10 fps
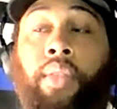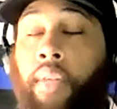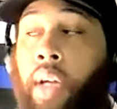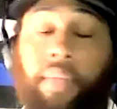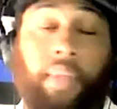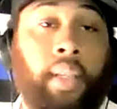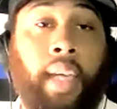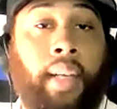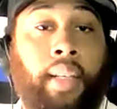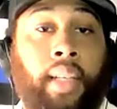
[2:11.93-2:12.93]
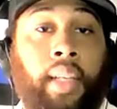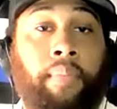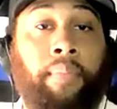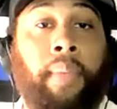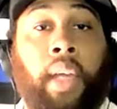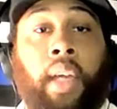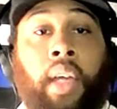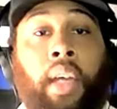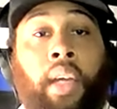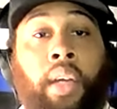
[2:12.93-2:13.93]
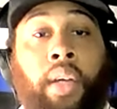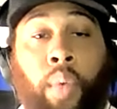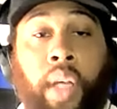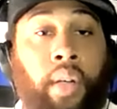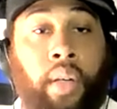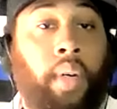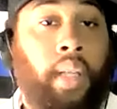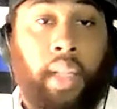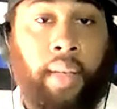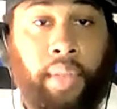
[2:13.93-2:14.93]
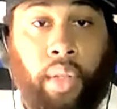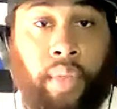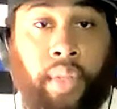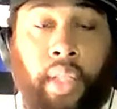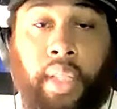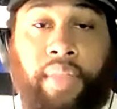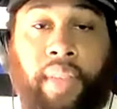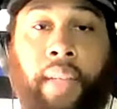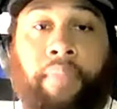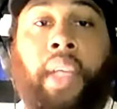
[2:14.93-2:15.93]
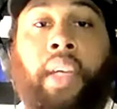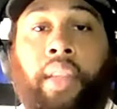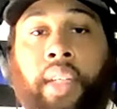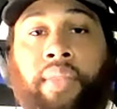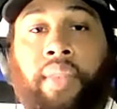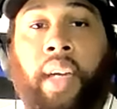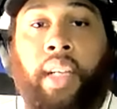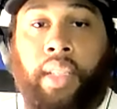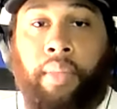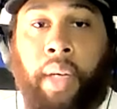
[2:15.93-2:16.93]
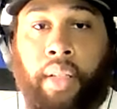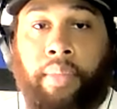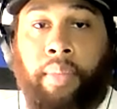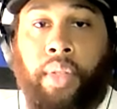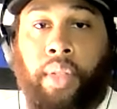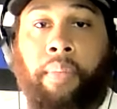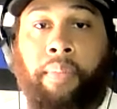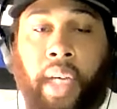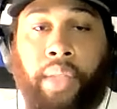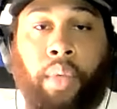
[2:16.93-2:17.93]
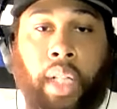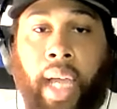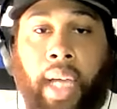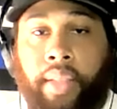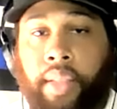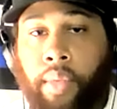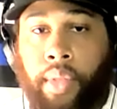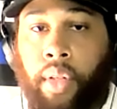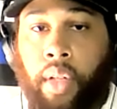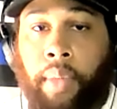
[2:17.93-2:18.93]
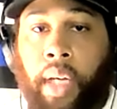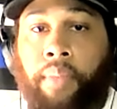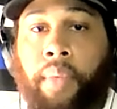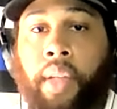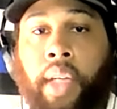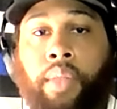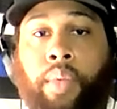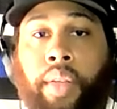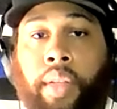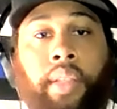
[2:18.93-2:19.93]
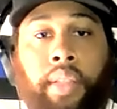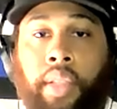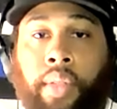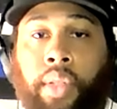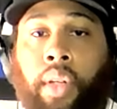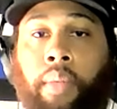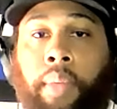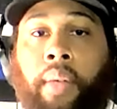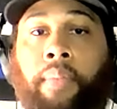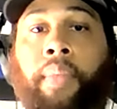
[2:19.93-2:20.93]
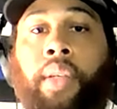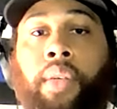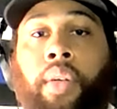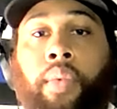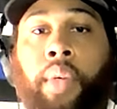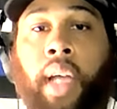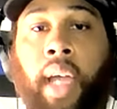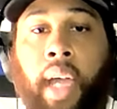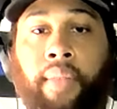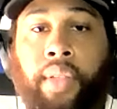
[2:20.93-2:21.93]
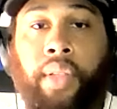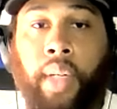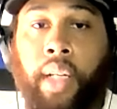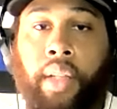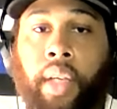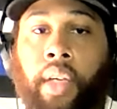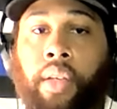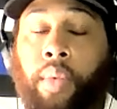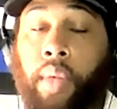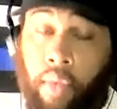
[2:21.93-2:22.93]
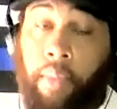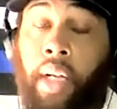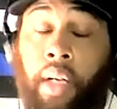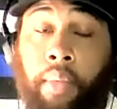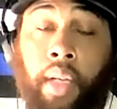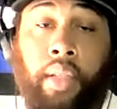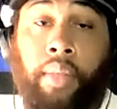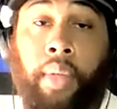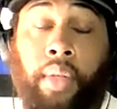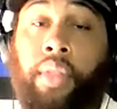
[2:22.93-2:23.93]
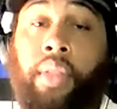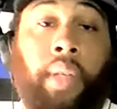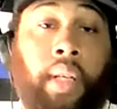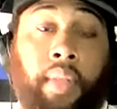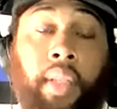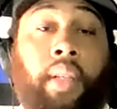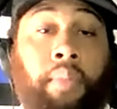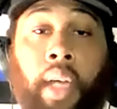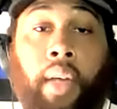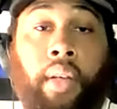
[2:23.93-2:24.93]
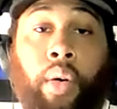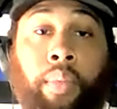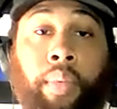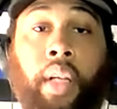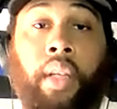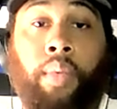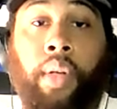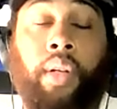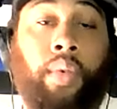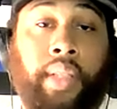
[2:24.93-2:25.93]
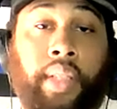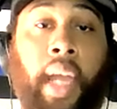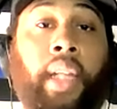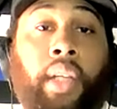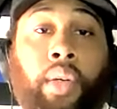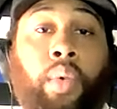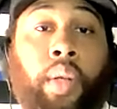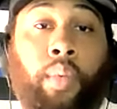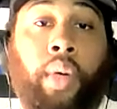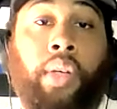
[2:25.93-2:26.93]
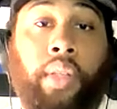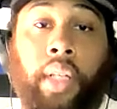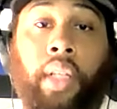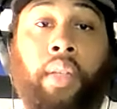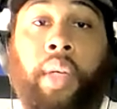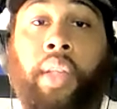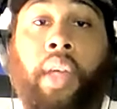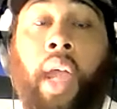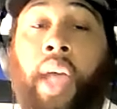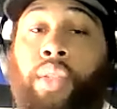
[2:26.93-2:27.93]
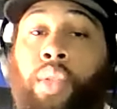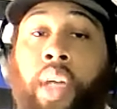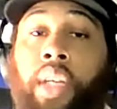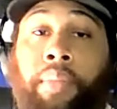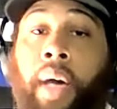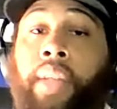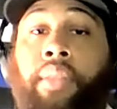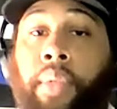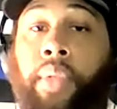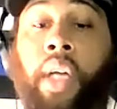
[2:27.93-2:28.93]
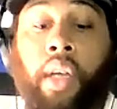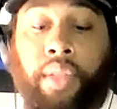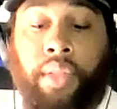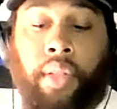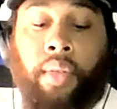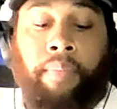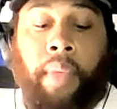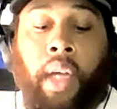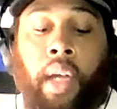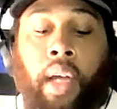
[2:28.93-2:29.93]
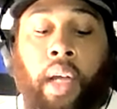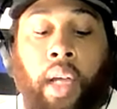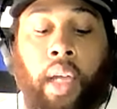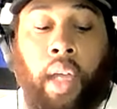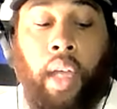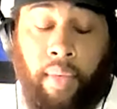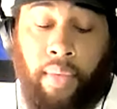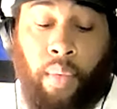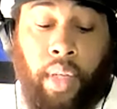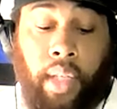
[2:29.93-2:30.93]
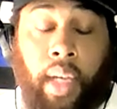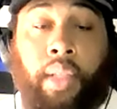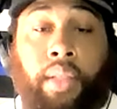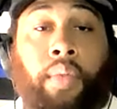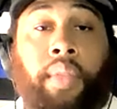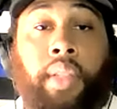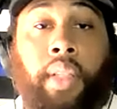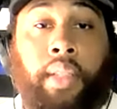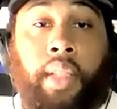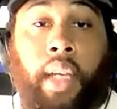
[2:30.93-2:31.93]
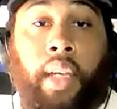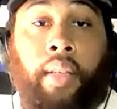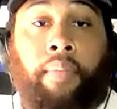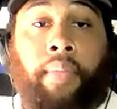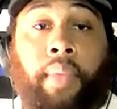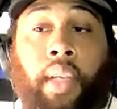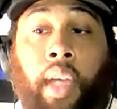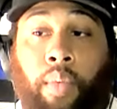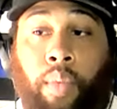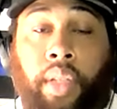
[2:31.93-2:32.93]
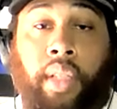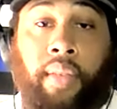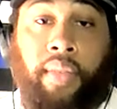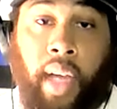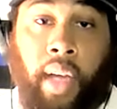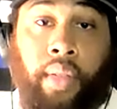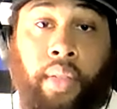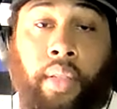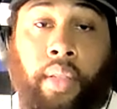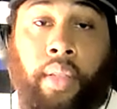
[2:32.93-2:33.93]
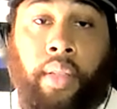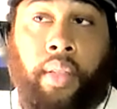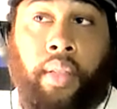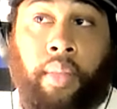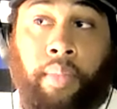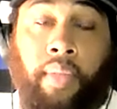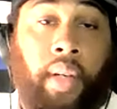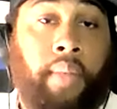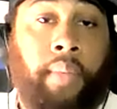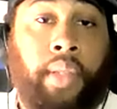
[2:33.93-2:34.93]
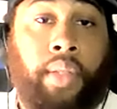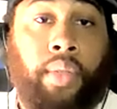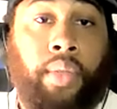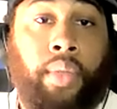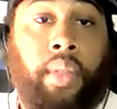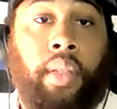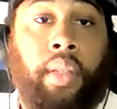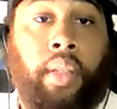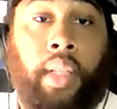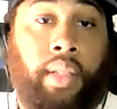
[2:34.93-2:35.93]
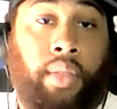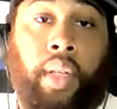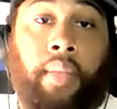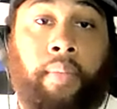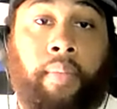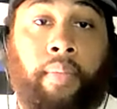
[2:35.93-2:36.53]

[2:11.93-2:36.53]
or never have to look at it again. We don't want leftovers in this fight. This fight is about exposure. That's what last year was all about. That's what this year is all about. You don't want to half do anything. You want everybody to be exposed. You want everything to be out in the open, and you want to know exactly who and what you're dealing with as quick as possible. So if what Candace Owens is saying and what she found to be very much true, then that's great.